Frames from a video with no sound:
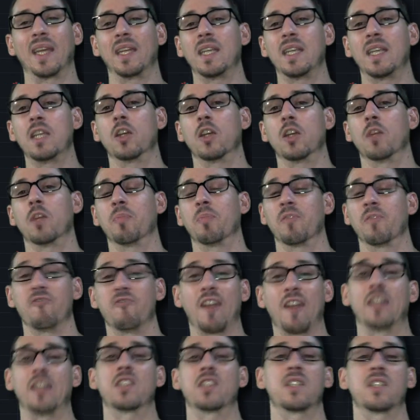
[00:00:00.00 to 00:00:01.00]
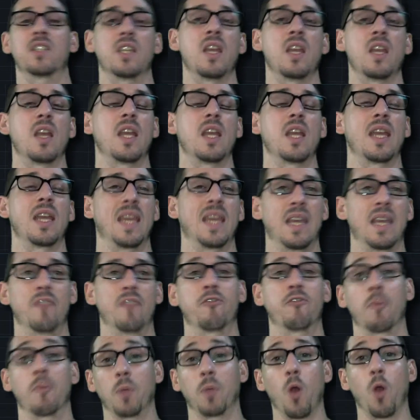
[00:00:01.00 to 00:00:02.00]
here prevents it
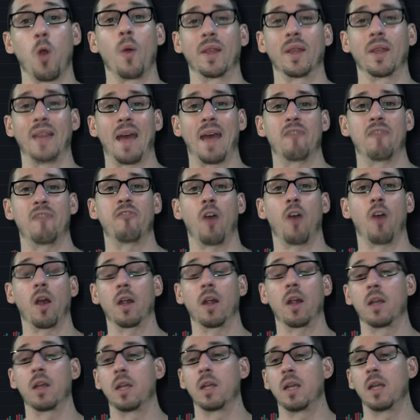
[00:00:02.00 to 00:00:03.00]
from going that far.